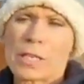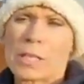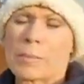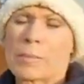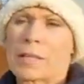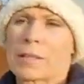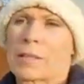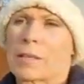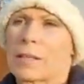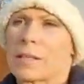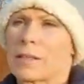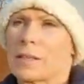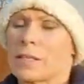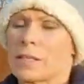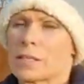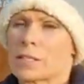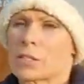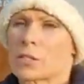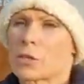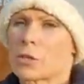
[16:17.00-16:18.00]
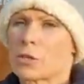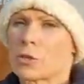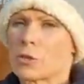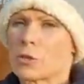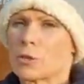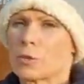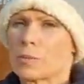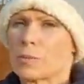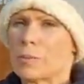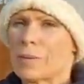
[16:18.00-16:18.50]
method, I think is
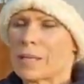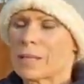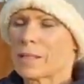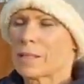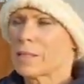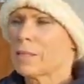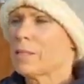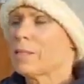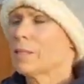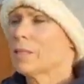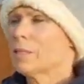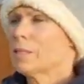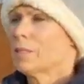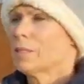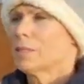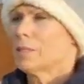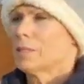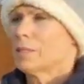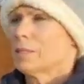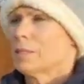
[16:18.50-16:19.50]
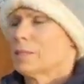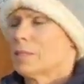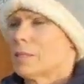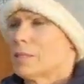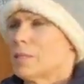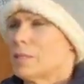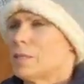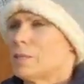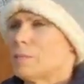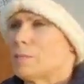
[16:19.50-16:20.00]
her method.
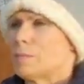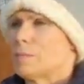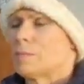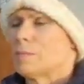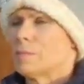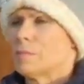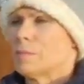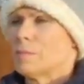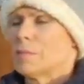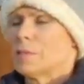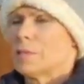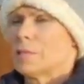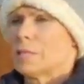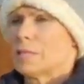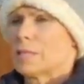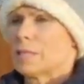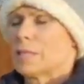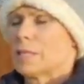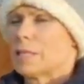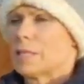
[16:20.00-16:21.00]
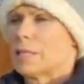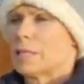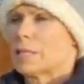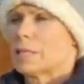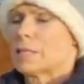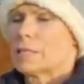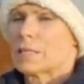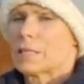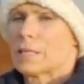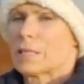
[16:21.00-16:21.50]
And
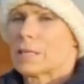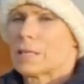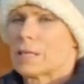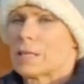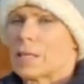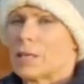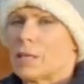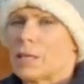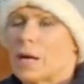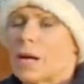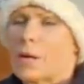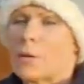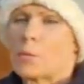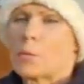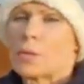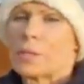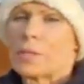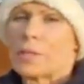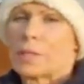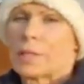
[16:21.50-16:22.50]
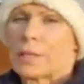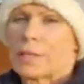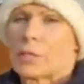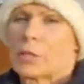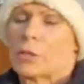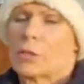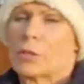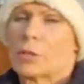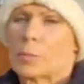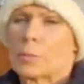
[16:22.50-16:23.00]
I really like
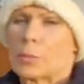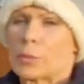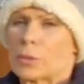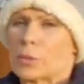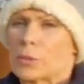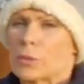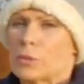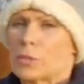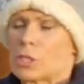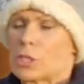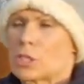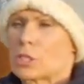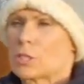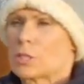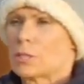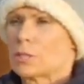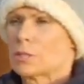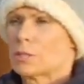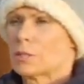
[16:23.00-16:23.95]
her approach